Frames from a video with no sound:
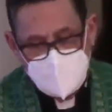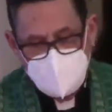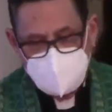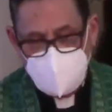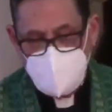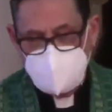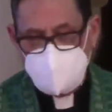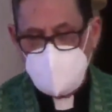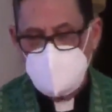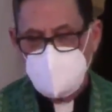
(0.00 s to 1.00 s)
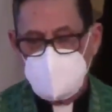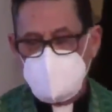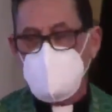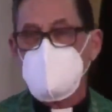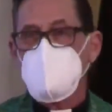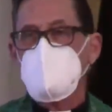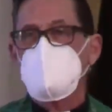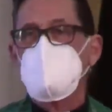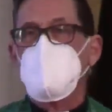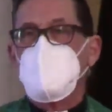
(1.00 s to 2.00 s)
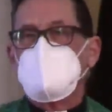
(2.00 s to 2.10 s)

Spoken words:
who promise a return